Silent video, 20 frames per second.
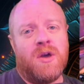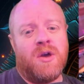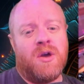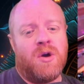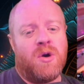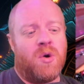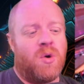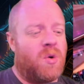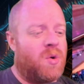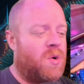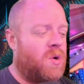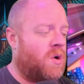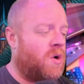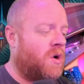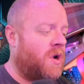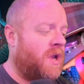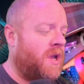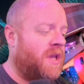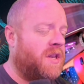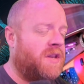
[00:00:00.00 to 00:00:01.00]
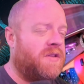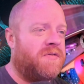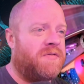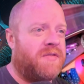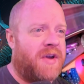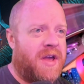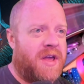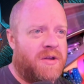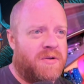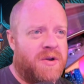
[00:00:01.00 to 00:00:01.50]
or into
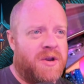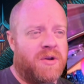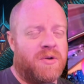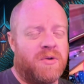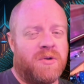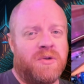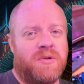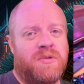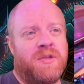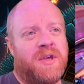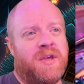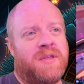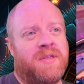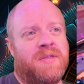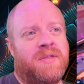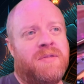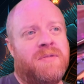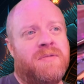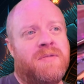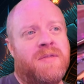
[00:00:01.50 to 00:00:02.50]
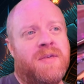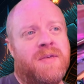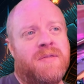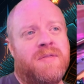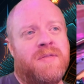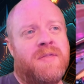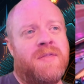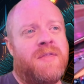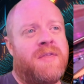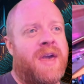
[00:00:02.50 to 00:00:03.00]
Valorant, or you think
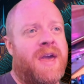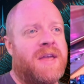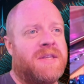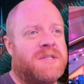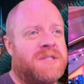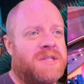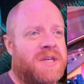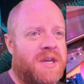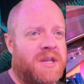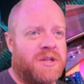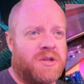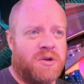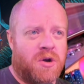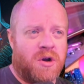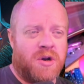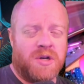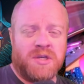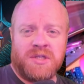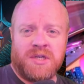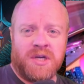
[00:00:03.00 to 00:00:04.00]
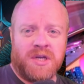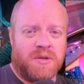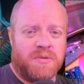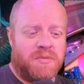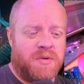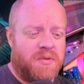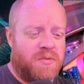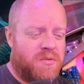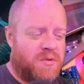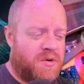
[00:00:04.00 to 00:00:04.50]
that signed card is going to
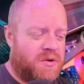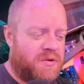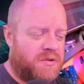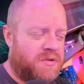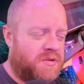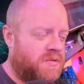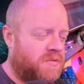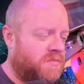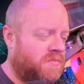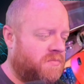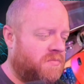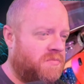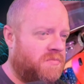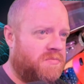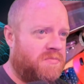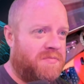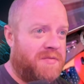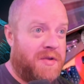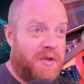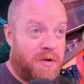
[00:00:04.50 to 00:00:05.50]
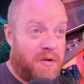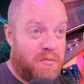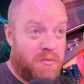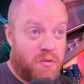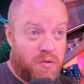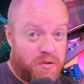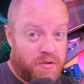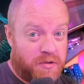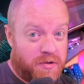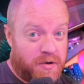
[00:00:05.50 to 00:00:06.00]
be worth,
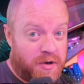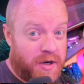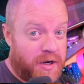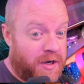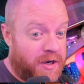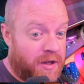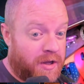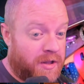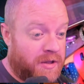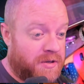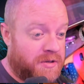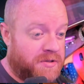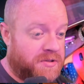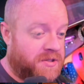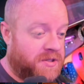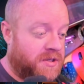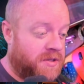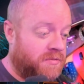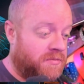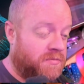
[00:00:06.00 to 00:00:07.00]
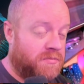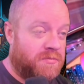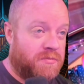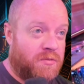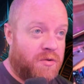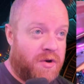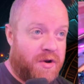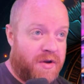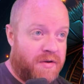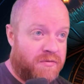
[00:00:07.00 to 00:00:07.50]
more than $30 in
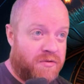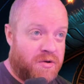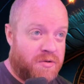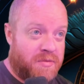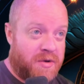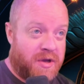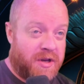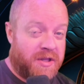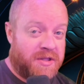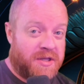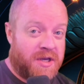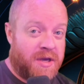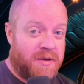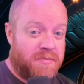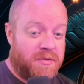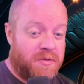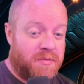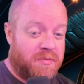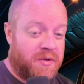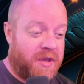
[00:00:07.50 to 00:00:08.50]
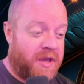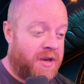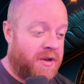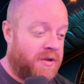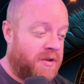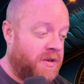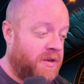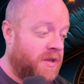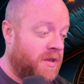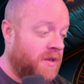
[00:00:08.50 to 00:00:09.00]
whatever amount of time you plan on